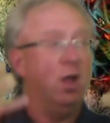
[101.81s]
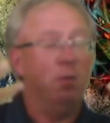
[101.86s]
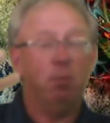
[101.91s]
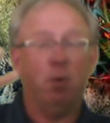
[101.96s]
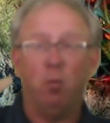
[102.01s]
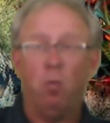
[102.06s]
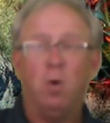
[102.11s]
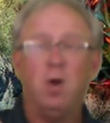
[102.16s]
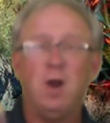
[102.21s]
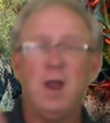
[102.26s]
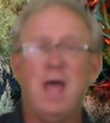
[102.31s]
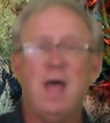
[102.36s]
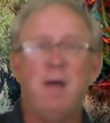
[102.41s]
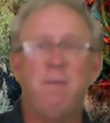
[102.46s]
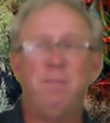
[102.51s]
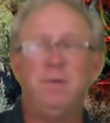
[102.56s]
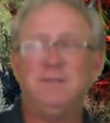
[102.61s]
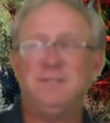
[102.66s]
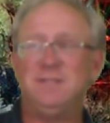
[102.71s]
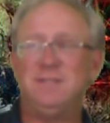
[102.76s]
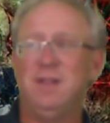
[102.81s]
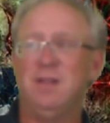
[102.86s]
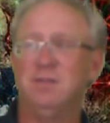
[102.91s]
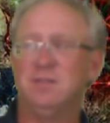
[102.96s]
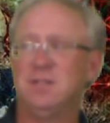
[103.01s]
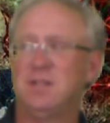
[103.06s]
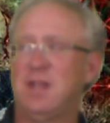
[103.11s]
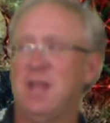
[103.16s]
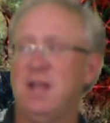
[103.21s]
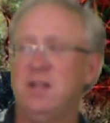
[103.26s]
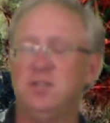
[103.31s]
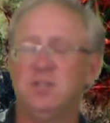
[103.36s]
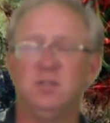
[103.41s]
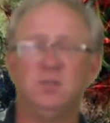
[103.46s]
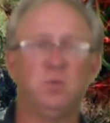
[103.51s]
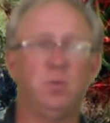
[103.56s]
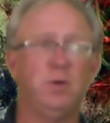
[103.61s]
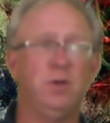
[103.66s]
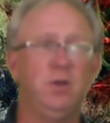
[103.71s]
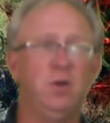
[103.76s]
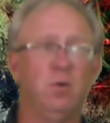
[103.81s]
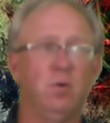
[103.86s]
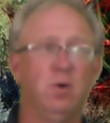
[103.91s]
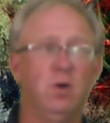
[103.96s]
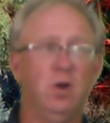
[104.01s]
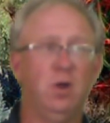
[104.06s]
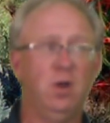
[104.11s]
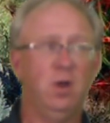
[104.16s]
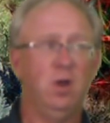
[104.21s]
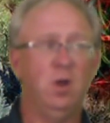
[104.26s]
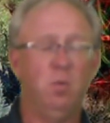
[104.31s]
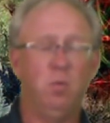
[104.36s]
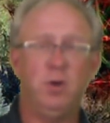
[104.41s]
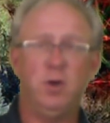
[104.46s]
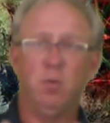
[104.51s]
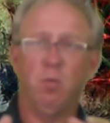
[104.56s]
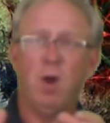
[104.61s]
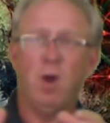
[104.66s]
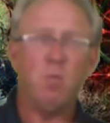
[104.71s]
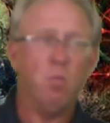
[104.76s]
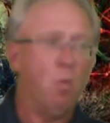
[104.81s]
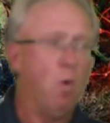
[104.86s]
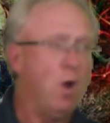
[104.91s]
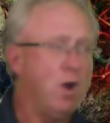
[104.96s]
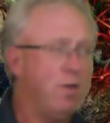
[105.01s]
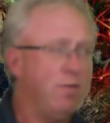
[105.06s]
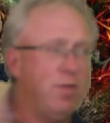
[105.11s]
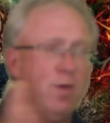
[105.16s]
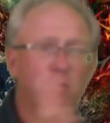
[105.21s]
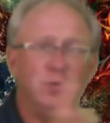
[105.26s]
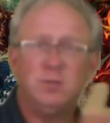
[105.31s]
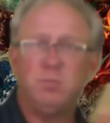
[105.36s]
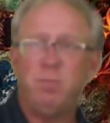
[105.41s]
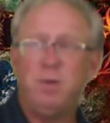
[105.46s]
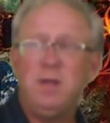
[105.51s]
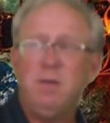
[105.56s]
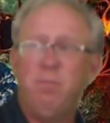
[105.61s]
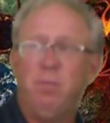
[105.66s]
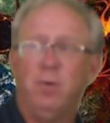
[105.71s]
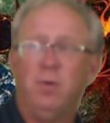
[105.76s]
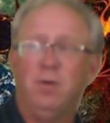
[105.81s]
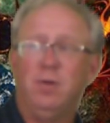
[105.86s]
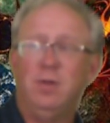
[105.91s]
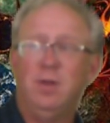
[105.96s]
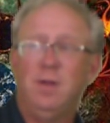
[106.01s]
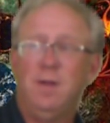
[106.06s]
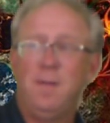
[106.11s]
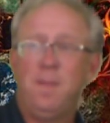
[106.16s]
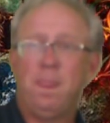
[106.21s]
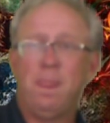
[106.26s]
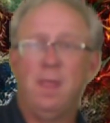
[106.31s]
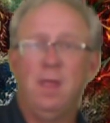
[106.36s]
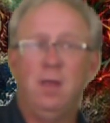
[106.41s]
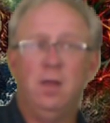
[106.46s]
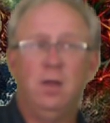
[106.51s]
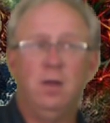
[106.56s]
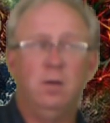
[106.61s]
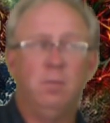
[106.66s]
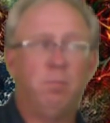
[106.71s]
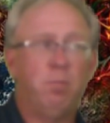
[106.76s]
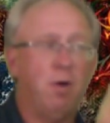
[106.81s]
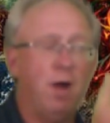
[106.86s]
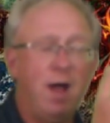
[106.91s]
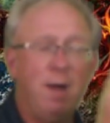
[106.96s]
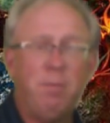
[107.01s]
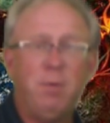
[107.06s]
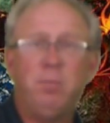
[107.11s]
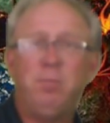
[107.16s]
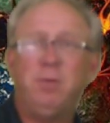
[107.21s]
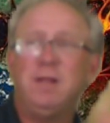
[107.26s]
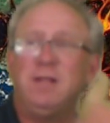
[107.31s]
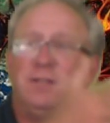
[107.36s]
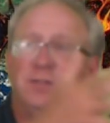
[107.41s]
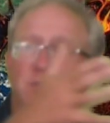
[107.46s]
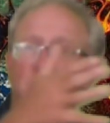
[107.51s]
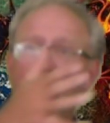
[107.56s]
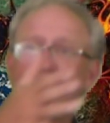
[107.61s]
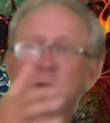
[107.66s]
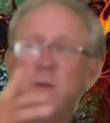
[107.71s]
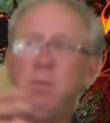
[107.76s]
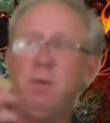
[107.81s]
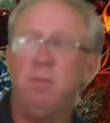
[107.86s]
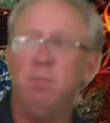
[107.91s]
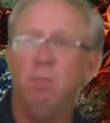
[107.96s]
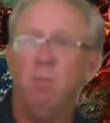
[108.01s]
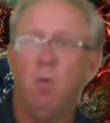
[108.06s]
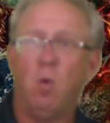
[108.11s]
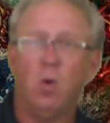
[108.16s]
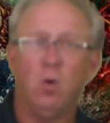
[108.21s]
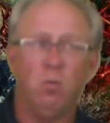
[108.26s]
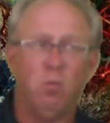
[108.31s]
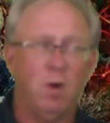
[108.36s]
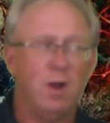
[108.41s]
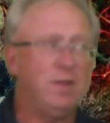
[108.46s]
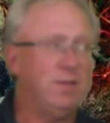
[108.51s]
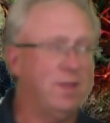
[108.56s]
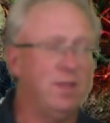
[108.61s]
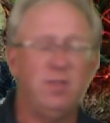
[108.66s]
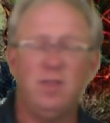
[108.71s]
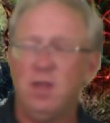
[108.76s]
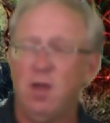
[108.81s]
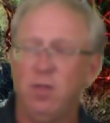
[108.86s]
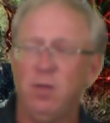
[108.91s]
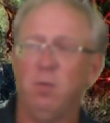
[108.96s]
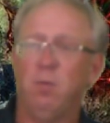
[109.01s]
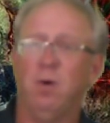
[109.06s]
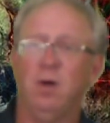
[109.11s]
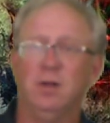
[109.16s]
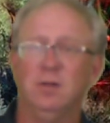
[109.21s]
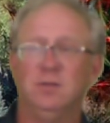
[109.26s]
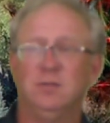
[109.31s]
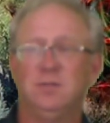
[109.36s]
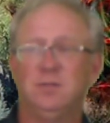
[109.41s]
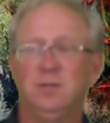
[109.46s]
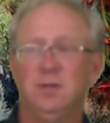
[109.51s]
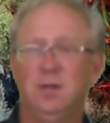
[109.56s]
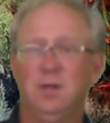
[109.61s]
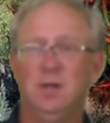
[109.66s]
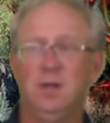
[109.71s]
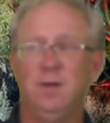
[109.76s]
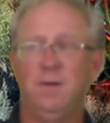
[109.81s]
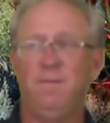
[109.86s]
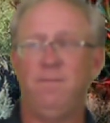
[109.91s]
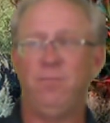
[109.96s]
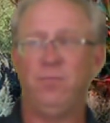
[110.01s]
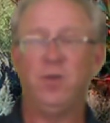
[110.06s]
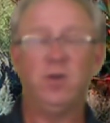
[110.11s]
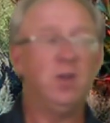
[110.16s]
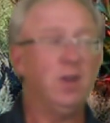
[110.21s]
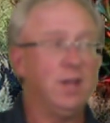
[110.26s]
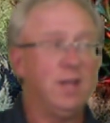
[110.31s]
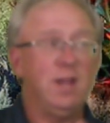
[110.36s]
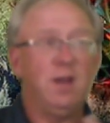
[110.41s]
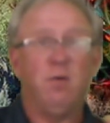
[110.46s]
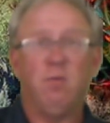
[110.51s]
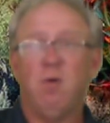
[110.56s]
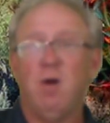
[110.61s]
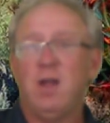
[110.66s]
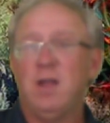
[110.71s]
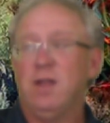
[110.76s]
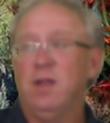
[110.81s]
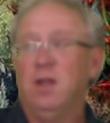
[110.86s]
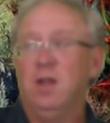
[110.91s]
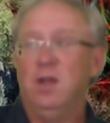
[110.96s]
But what happens in those occasions when you're when you're right? One of those people probably is going to be more right than the other ones. They're gonna get it right.